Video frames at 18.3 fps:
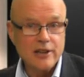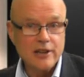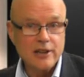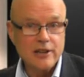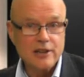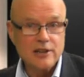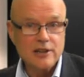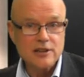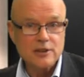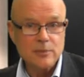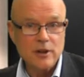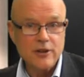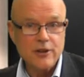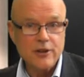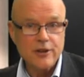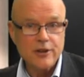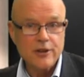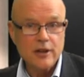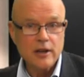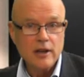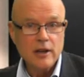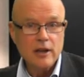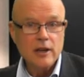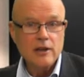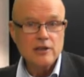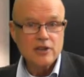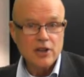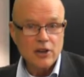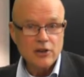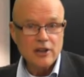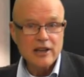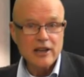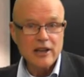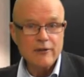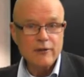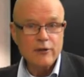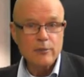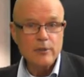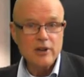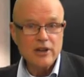earlier this month. Tony came from